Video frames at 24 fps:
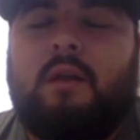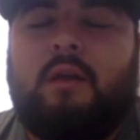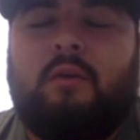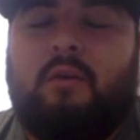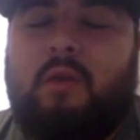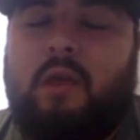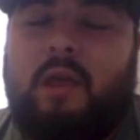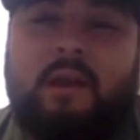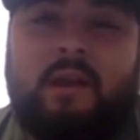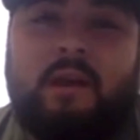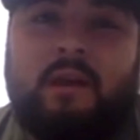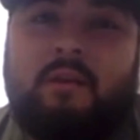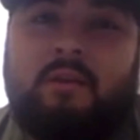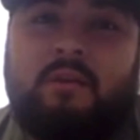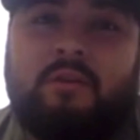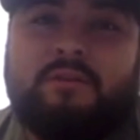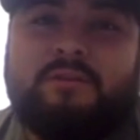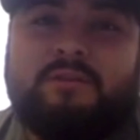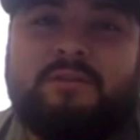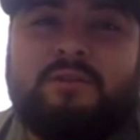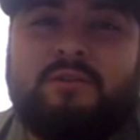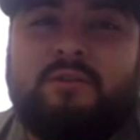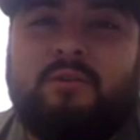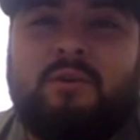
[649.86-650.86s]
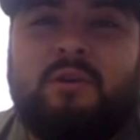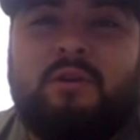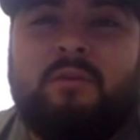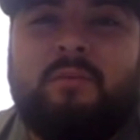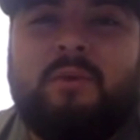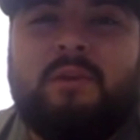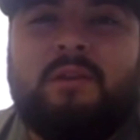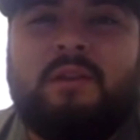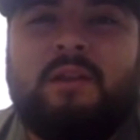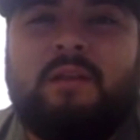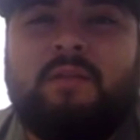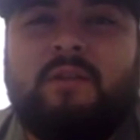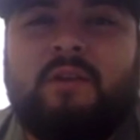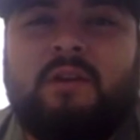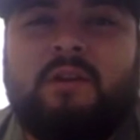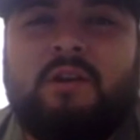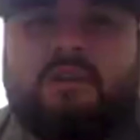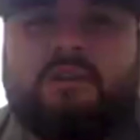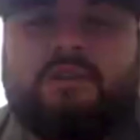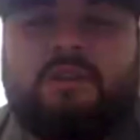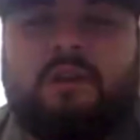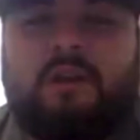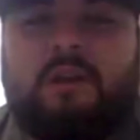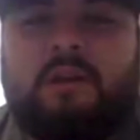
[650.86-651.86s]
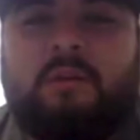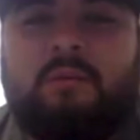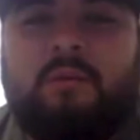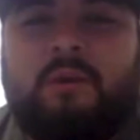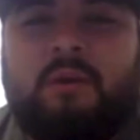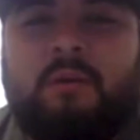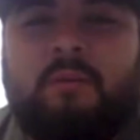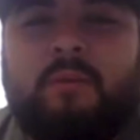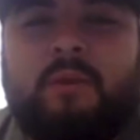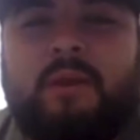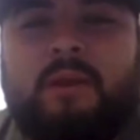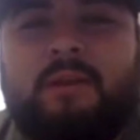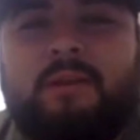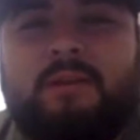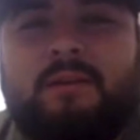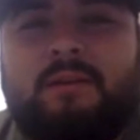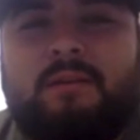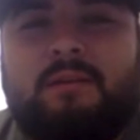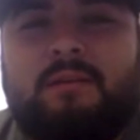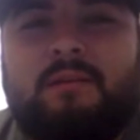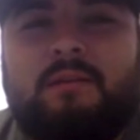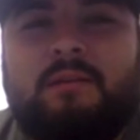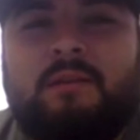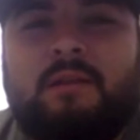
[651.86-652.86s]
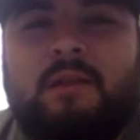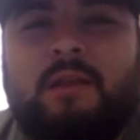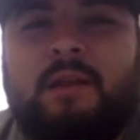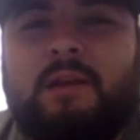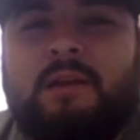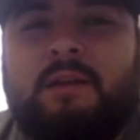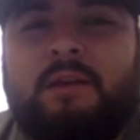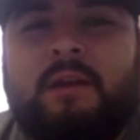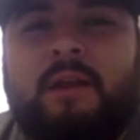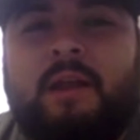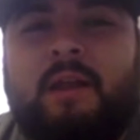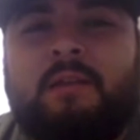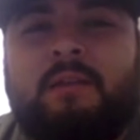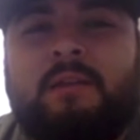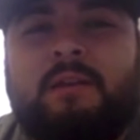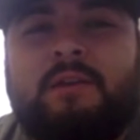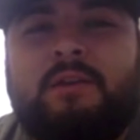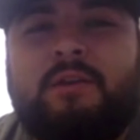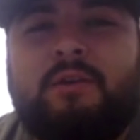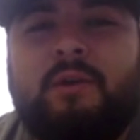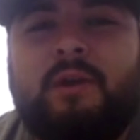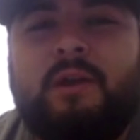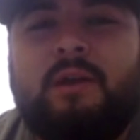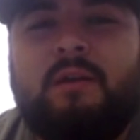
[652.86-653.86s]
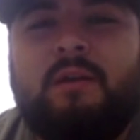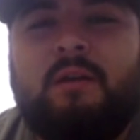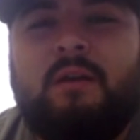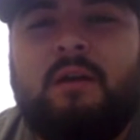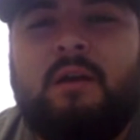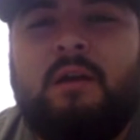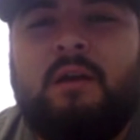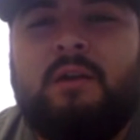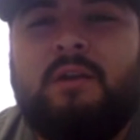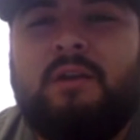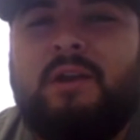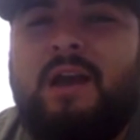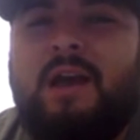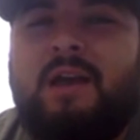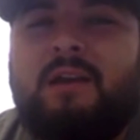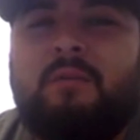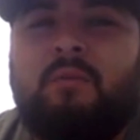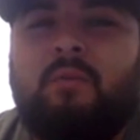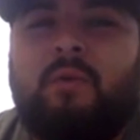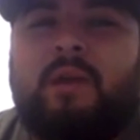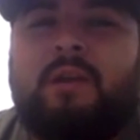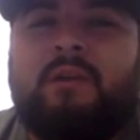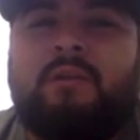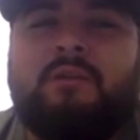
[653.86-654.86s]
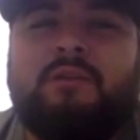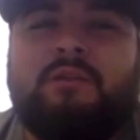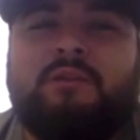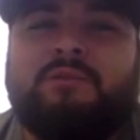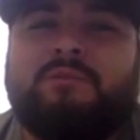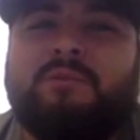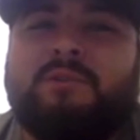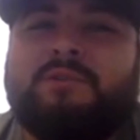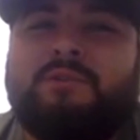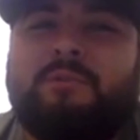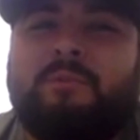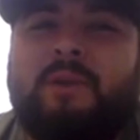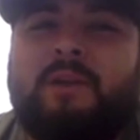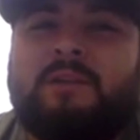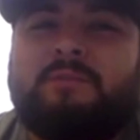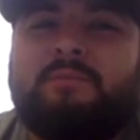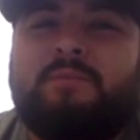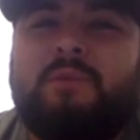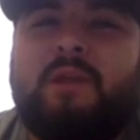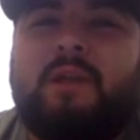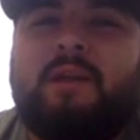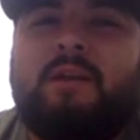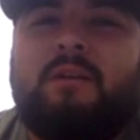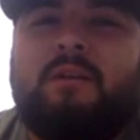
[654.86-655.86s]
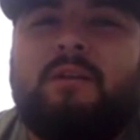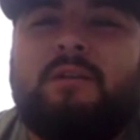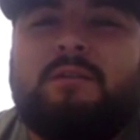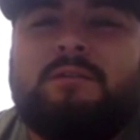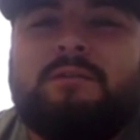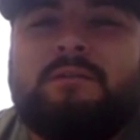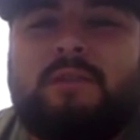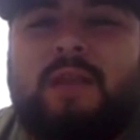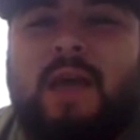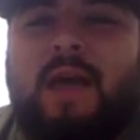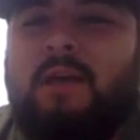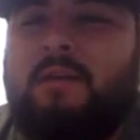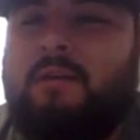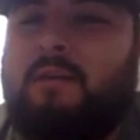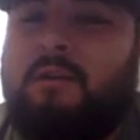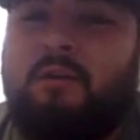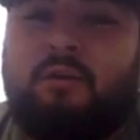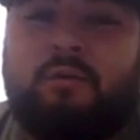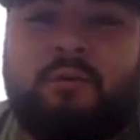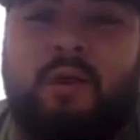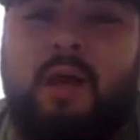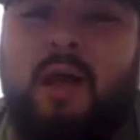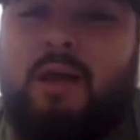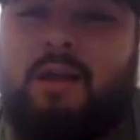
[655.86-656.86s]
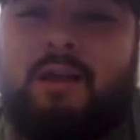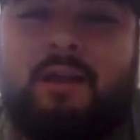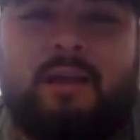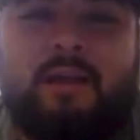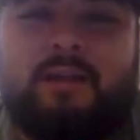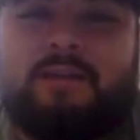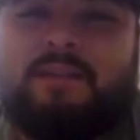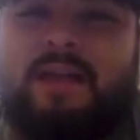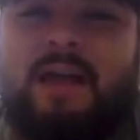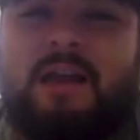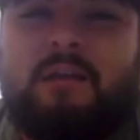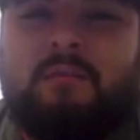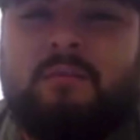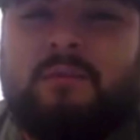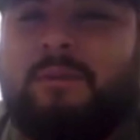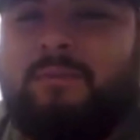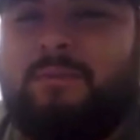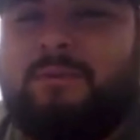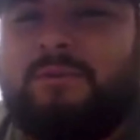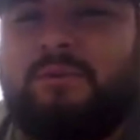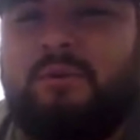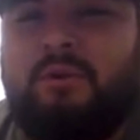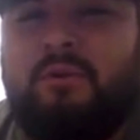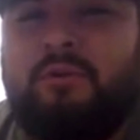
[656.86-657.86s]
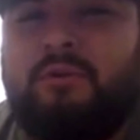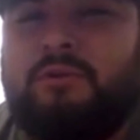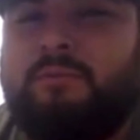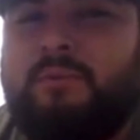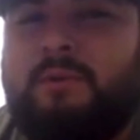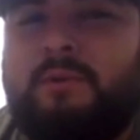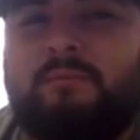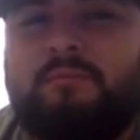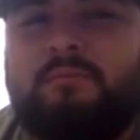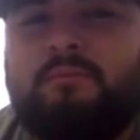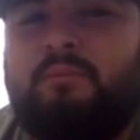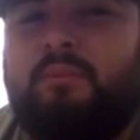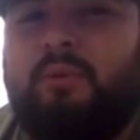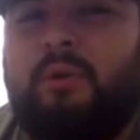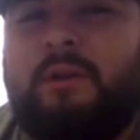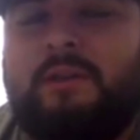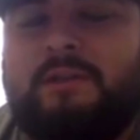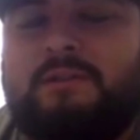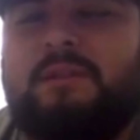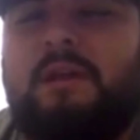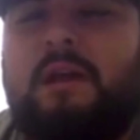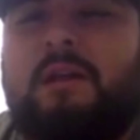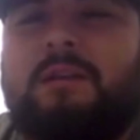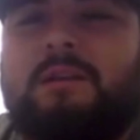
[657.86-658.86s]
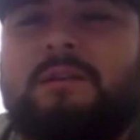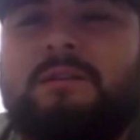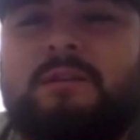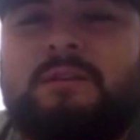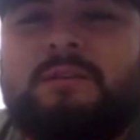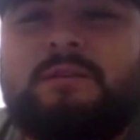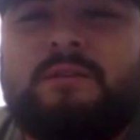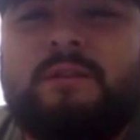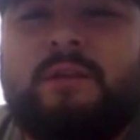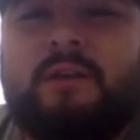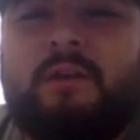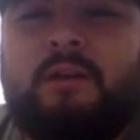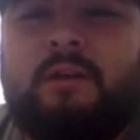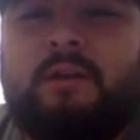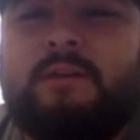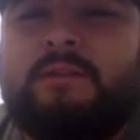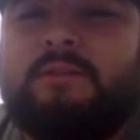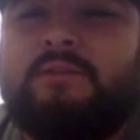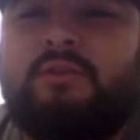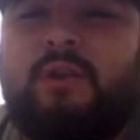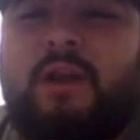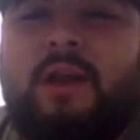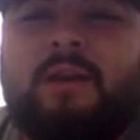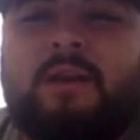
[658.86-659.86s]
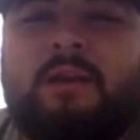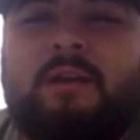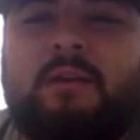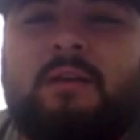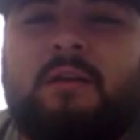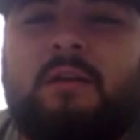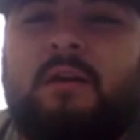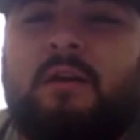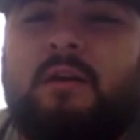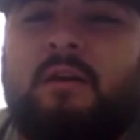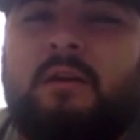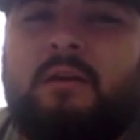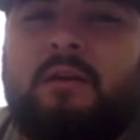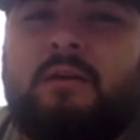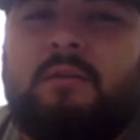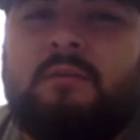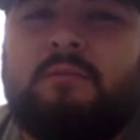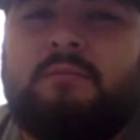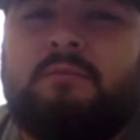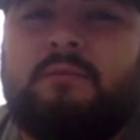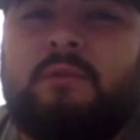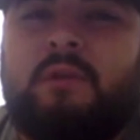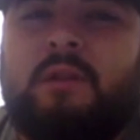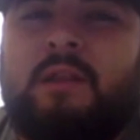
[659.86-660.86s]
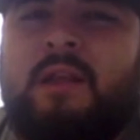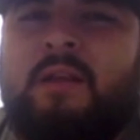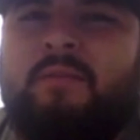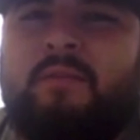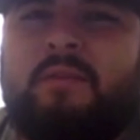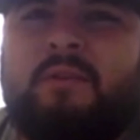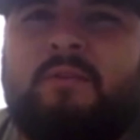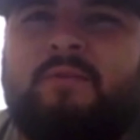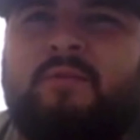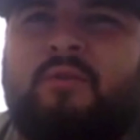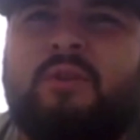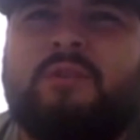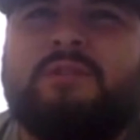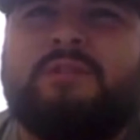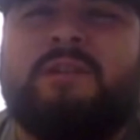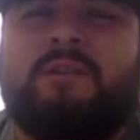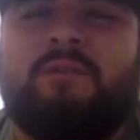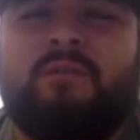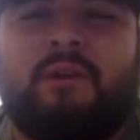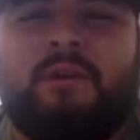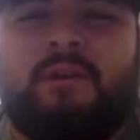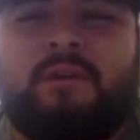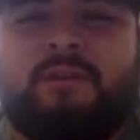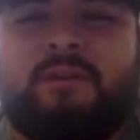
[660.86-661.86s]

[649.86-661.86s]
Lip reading: Any of those two. It would have been leaving Kershaw, and it would have been letting Kenley do it. You got to win or lose with your best players. No knock against Adam Libator, who's been pretty solid this year. He's stranded 11 of 14 runners,